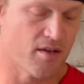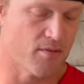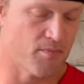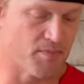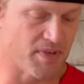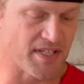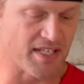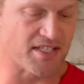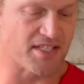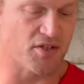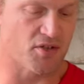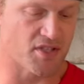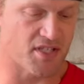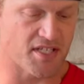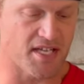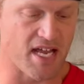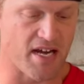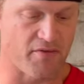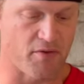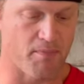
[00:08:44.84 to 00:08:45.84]
but they still
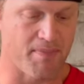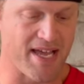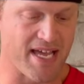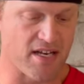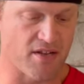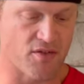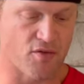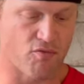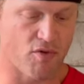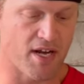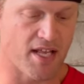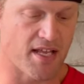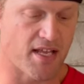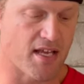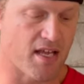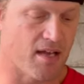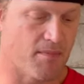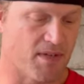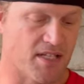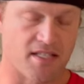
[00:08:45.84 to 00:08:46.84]
just kind of abandoned the running
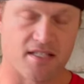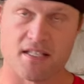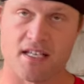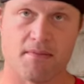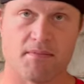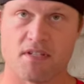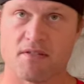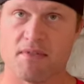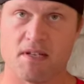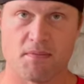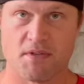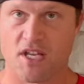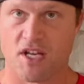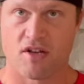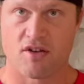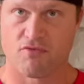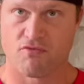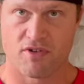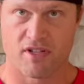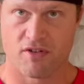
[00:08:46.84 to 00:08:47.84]
game, it seemed to me, but they
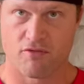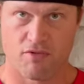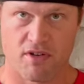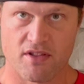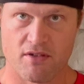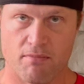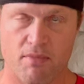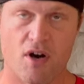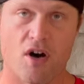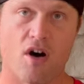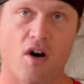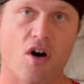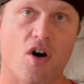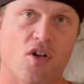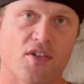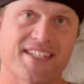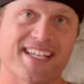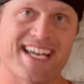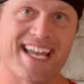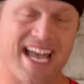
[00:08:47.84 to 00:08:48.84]
couldn't really run the ball
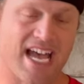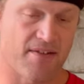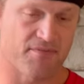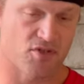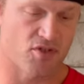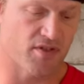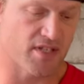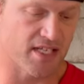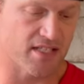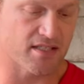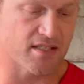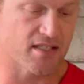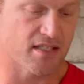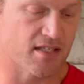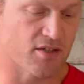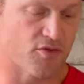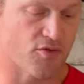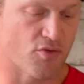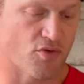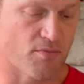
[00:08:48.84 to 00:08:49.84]
all day after this,
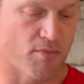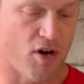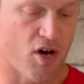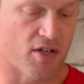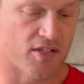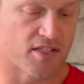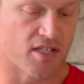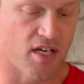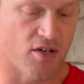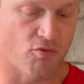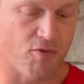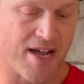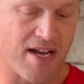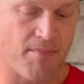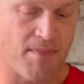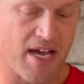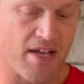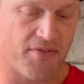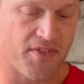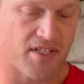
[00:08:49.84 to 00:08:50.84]
threw the ball a ton. Right
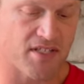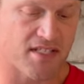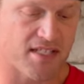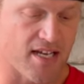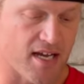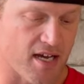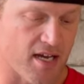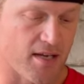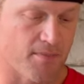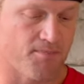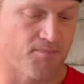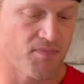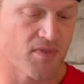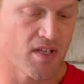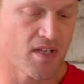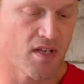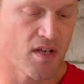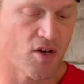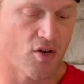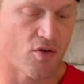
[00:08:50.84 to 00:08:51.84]
about this time,
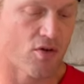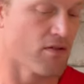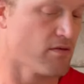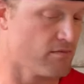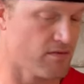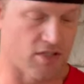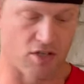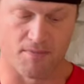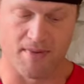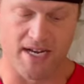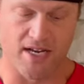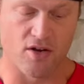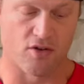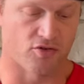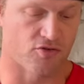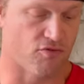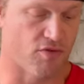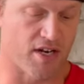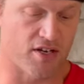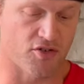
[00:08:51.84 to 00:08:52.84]
here are my
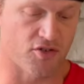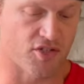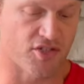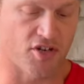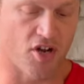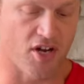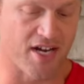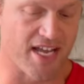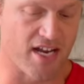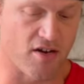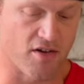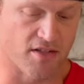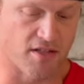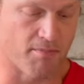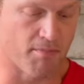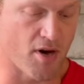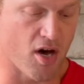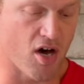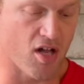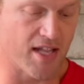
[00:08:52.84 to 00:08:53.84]
notes, Rutgers started airing
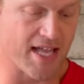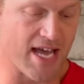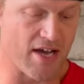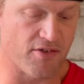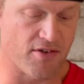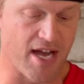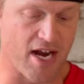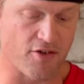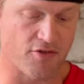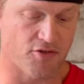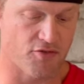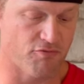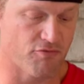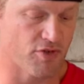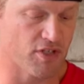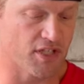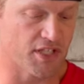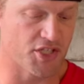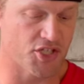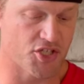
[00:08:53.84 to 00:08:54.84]
the ball out, not
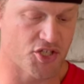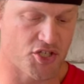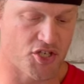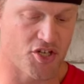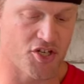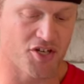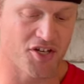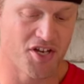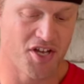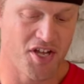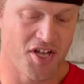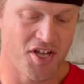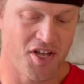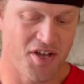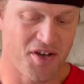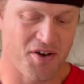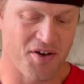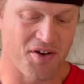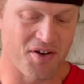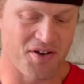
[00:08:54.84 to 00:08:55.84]
really sure.
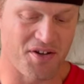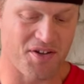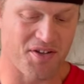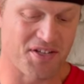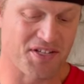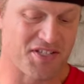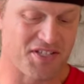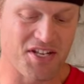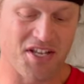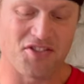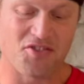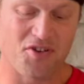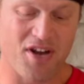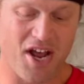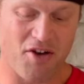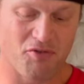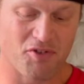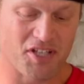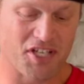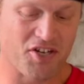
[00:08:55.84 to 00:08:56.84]
They're
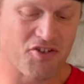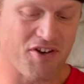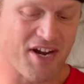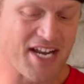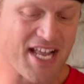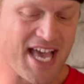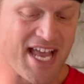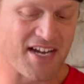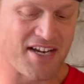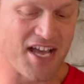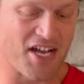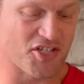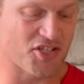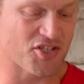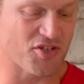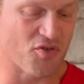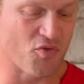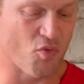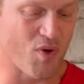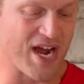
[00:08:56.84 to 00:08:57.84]
not really great at it, not
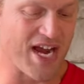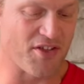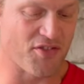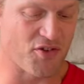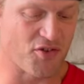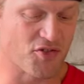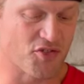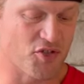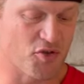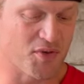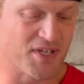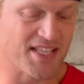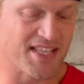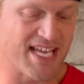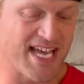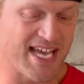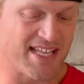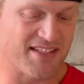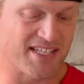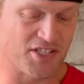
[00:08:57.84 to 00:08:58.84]
sure why they're doing
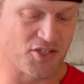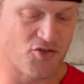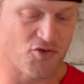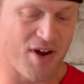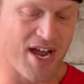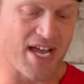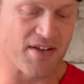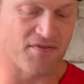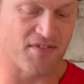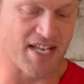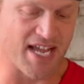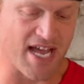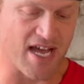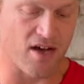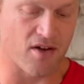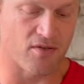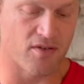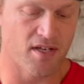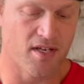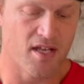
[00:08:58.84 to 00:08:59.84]
that. They drive
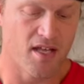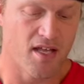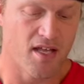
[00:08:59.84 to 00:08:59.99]
down,